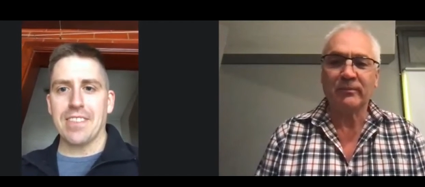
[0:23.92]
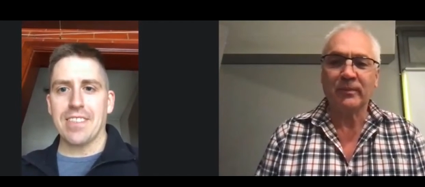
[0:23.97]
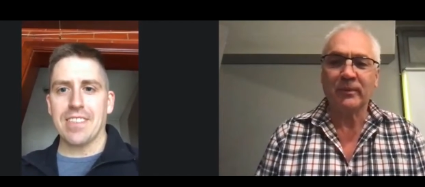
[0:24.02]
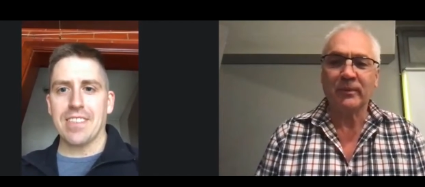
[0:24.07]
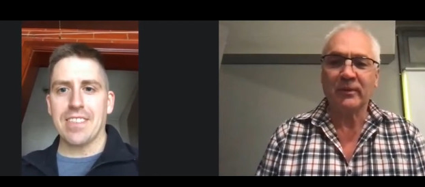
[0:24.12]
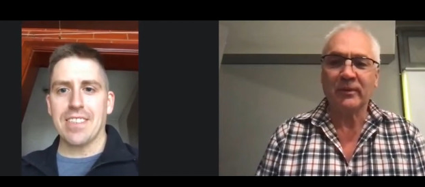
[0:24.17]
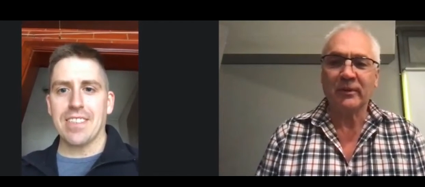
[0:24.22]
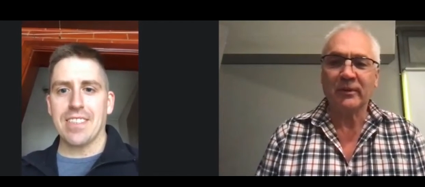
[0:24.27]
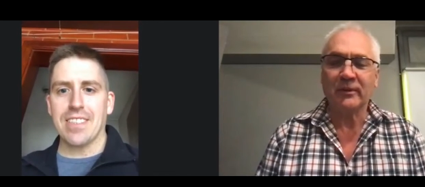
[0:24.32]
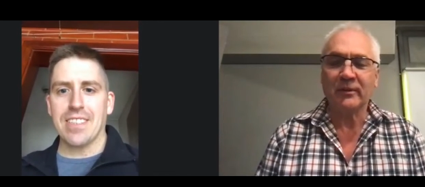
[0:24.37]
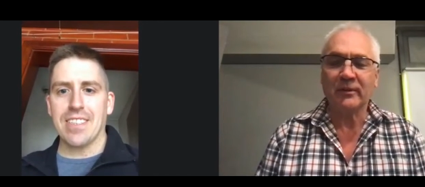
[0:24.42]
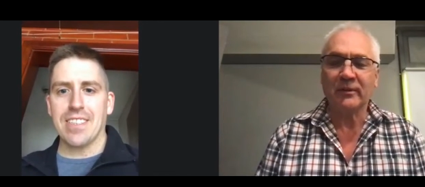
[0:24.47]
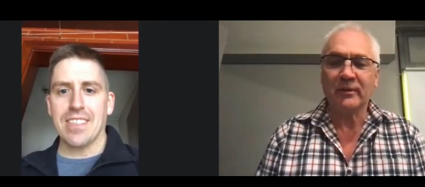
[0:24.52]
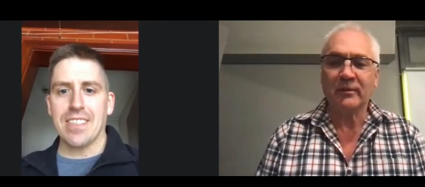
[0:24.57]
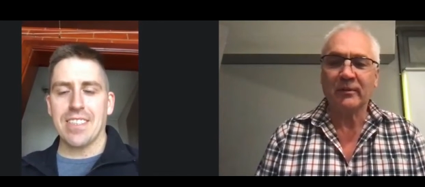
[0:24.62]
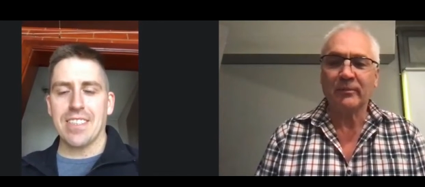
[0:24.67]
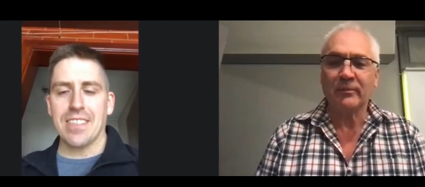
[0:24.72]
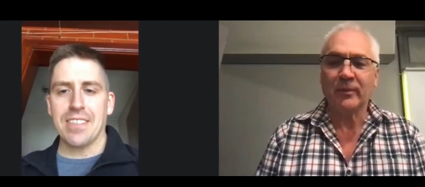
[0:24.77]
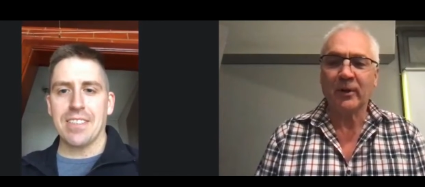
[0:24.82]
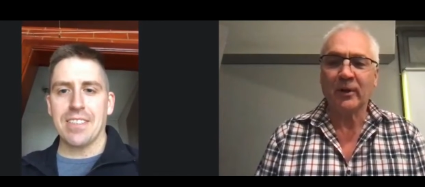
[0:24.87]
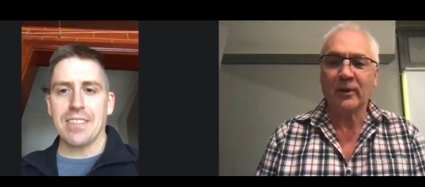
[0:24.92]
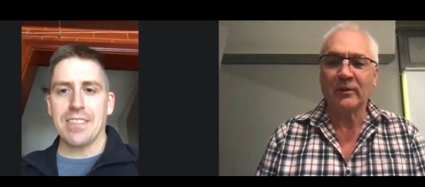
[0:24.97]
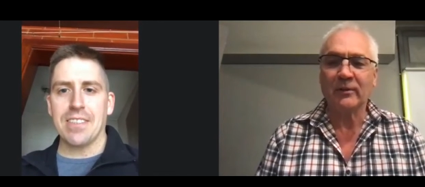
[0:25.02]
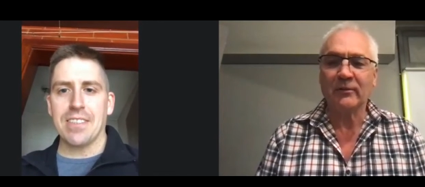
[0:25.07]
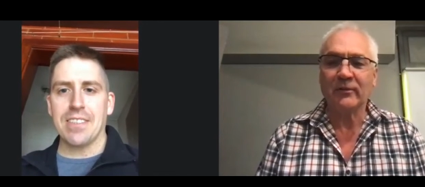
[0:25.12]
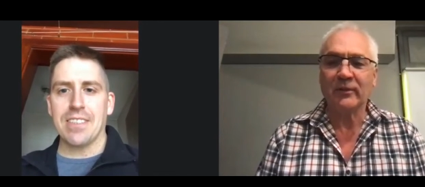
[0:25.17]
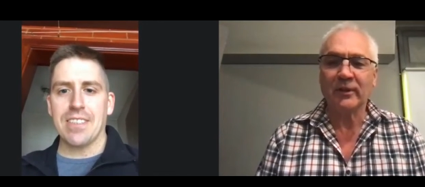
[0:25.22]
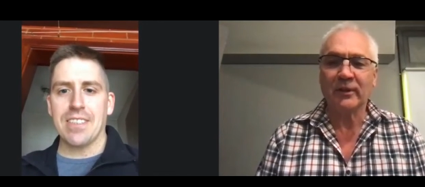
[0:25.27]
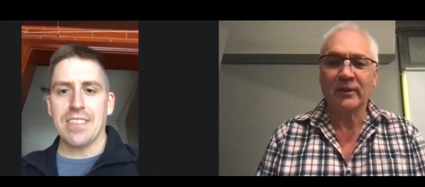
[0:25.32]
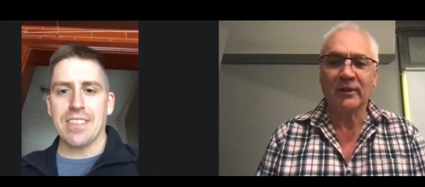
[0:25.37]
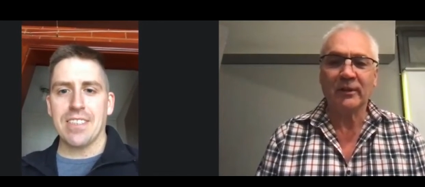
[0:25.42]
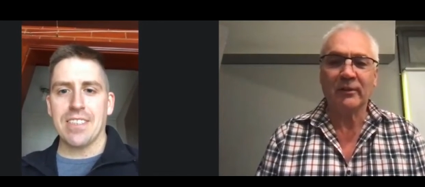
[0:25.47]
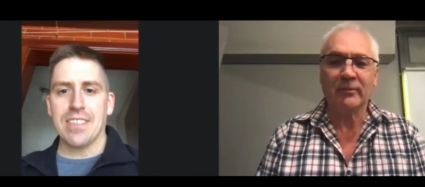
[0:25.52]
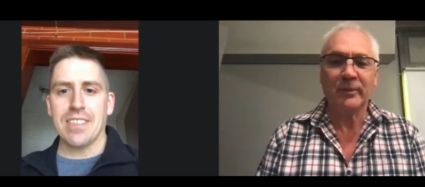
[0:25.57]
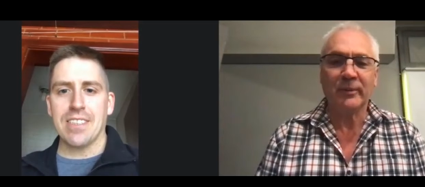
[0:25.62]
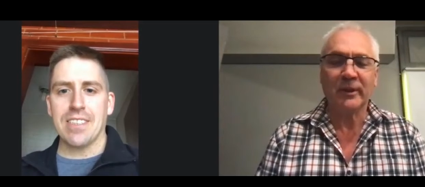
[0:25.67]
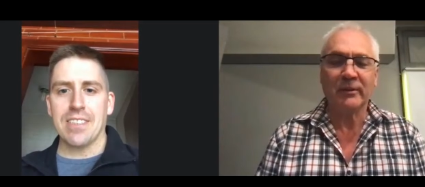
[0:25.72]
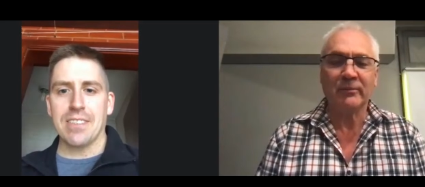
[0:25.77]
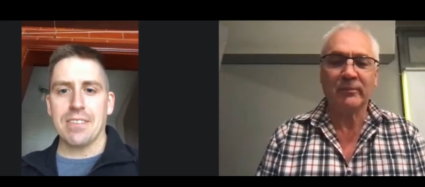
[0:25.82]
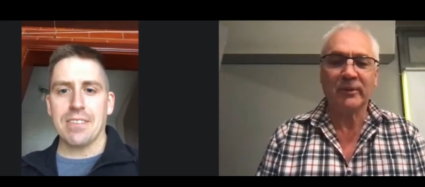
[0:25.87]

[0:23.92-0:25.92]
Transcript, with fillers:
Speaker 1: uh, part of it in a bit,